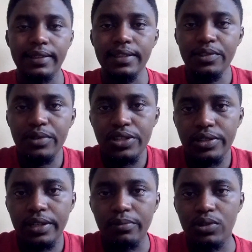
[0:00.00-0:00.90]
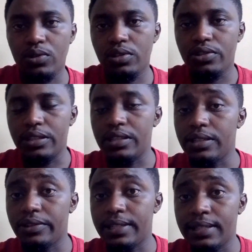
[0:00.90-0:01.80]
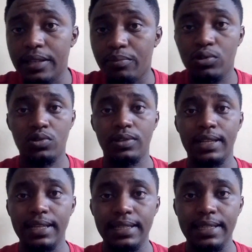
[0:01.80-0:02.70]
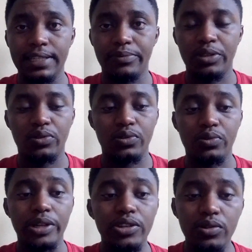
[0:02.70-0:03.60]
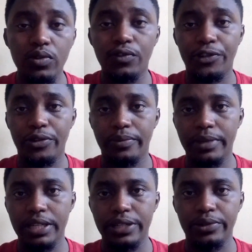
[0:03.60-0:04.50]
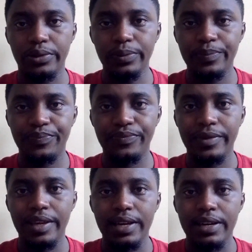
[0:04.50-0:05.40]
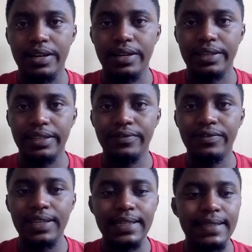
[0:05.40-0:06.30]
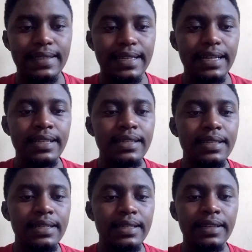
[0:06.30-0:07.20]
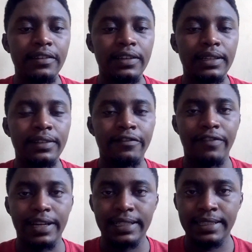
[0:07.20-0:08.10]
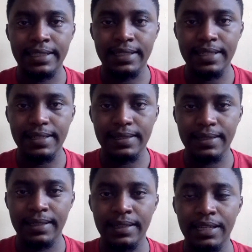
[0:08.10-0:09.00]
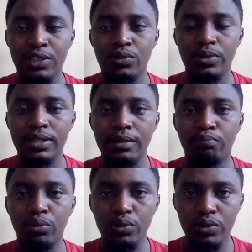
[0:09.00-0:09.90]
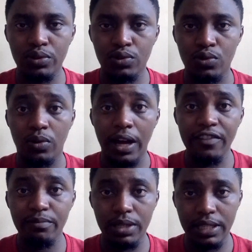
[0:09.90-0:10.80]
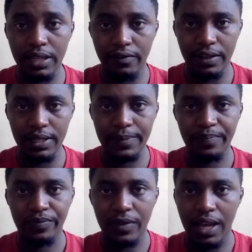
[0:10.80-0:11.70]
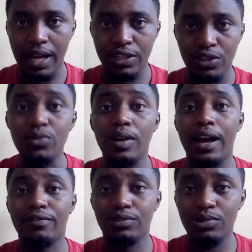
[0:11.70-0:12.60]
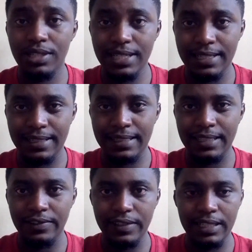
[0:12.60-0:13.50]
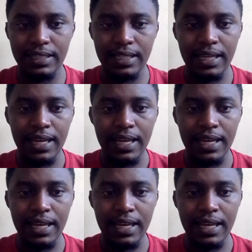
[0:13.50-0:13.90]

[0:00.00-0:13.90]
This question, I'm told you're just supposed to click yes, because when you go for your medical, if there is any vaccine that you are supposed to have been given and you have not yet received it,